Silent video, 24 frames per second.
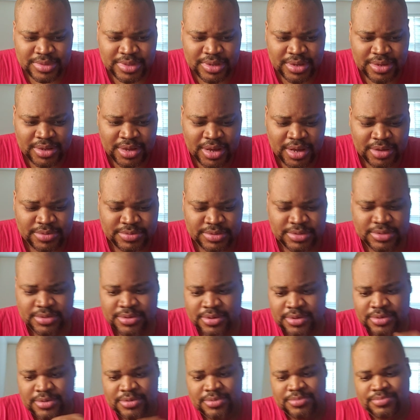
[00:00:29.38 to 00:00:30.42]
Obviously,
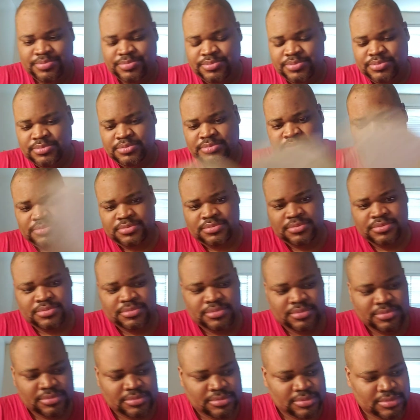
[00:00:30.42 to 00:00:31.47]

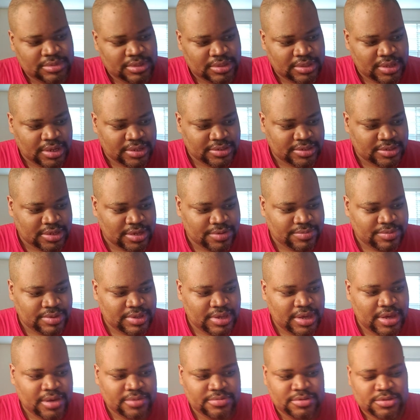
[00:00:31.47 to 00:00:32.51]
the Thanksgiving
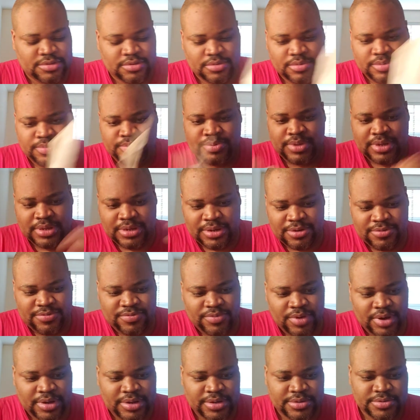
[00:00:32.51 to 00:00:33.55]
games too were played on
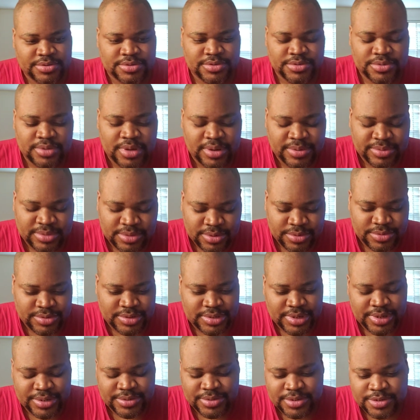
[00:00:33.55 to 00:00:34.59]
Fridays, on
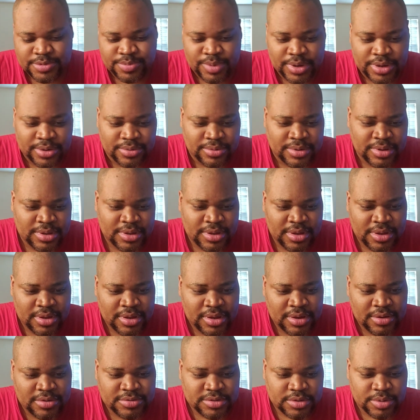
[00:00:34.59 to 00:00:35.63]
Thursdays as well.
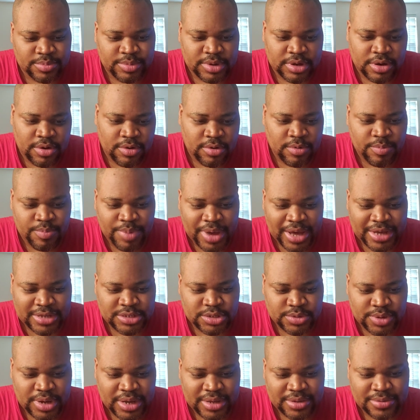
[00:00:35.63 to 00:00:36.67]
So I'm gonna go
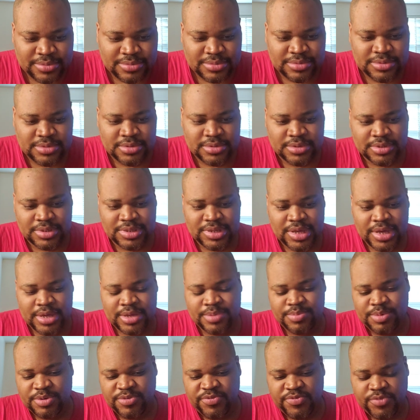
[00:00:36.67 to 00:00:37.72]
backtrack to the day
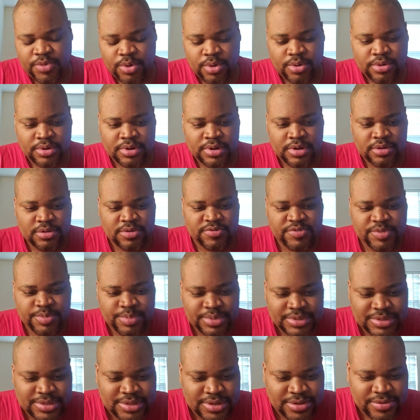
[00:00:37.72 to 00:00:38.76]
before November
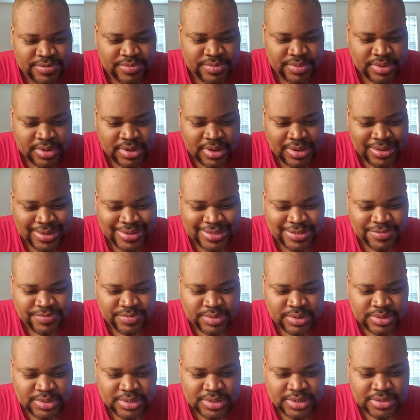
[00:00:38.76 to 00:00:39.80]
10th,
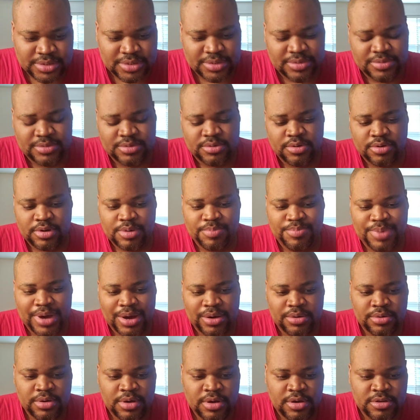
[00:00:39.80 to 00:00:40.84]
1956, and talk about
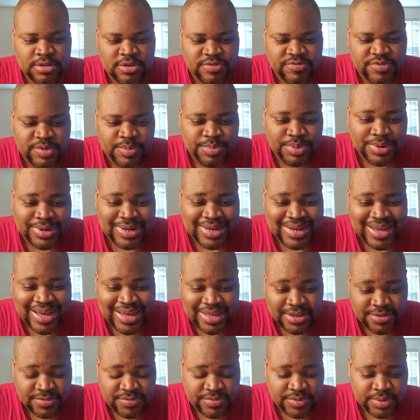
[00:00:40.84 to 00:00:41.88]
November
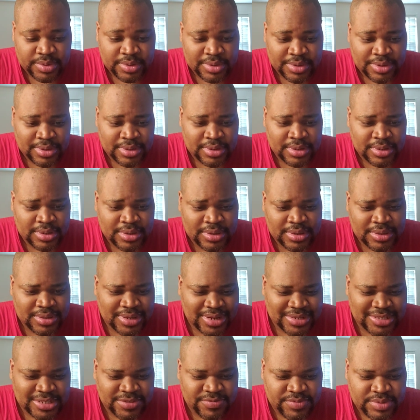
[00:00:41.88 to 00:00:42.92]
9th,
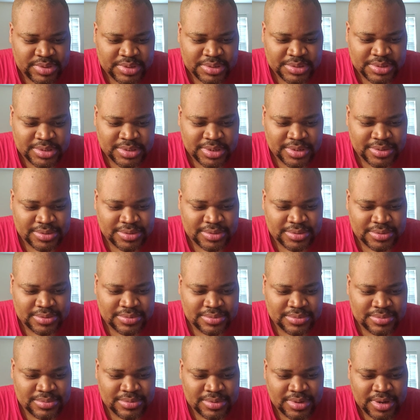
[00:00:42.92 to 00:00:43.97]
1956,
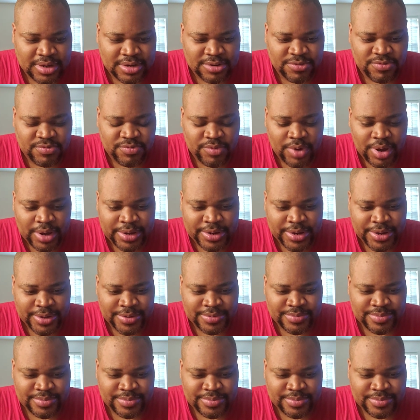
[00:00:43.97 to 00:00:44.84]
on a Friday,